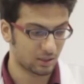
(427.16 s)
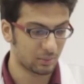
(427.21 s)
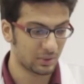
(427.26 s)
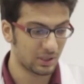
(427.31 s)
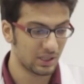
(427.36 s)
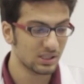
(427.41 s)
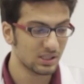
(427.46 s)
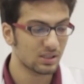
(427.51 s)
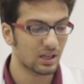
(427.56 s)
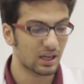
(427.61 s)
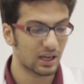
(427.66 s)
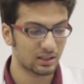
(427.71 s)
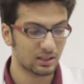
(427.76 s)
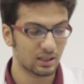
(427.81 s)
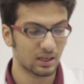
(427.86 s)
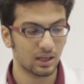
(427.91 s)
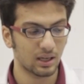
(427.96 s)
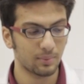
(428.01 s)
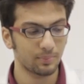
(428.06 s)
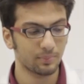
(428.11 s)
means the
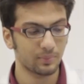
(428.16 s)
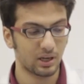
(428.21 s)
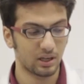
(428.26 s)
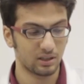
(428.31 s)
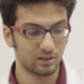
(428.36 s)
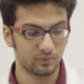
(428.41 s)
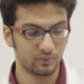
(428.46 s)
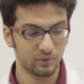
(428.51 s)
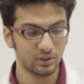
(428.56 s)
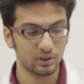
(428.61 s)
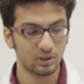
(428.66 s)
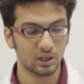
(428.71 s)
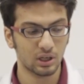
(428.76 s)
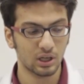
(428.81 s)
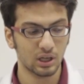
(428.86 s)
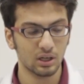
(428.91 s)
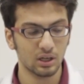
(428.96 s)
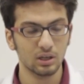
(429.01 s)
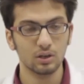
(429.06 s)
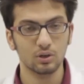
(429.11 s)
atrium and
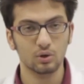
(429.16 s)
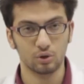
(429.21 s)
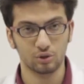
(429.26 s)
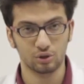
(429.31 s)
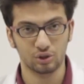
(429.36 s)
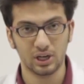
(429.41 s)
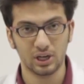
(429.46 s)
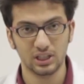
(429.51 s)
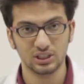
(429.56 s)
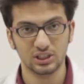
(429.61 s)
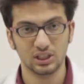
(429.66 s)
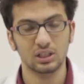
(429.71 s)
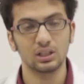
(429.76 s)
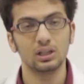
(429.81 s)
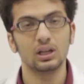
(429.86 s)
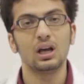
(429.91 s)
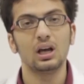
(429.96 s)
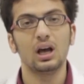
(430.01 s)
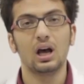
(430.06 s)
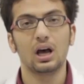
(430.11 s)
ventricle contraction
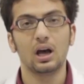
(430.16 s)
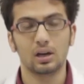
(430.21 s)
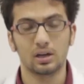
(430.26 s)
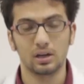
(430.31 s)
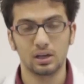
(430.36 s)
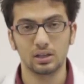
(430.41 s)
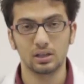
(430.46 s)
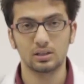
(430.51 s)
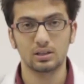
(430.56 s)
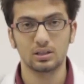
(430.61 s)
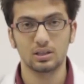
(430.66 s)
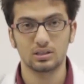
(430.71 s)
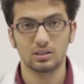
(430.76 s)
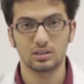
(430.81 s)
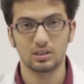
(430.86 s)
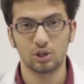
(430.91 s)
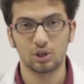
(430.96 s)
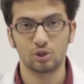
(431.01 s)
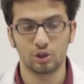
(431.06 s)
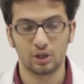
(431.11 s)
are not
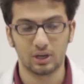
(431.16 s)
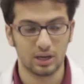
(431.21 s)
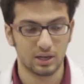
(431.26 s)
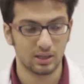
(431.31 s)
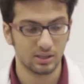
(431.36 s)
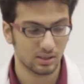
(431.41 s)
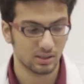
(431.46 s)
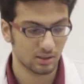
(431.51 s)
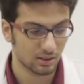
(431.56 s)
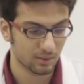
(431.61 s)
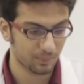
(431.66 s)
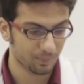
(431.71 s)
synchronized.